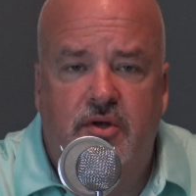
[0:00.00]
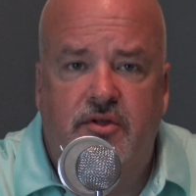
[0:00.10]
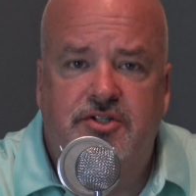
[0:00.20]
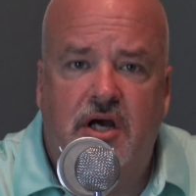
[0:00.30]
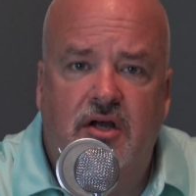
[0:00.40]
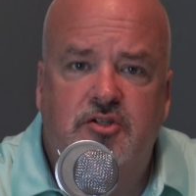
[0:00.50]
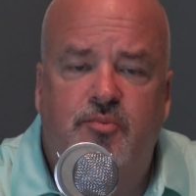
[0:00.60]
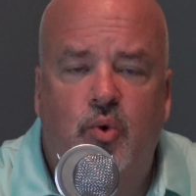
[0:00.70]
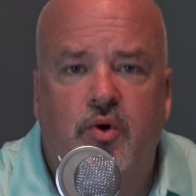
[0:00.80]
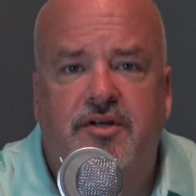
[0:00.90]
The child
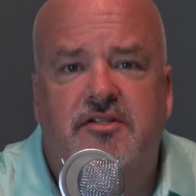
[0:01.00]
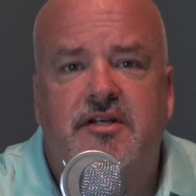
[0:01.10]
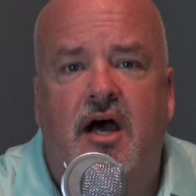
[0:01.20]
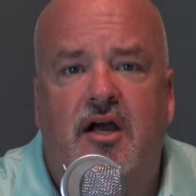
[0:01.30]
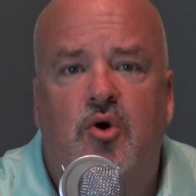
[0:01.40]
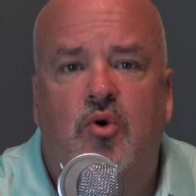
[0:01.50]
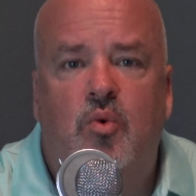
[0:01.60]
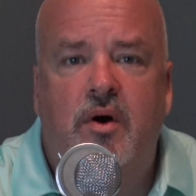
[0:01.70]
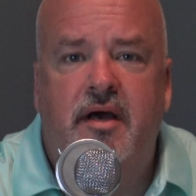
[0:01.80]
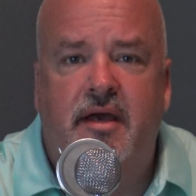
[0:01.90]
support does not go
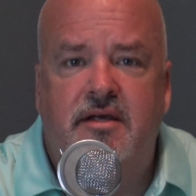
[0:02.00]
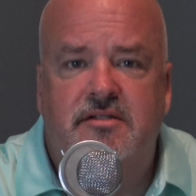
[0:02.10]
away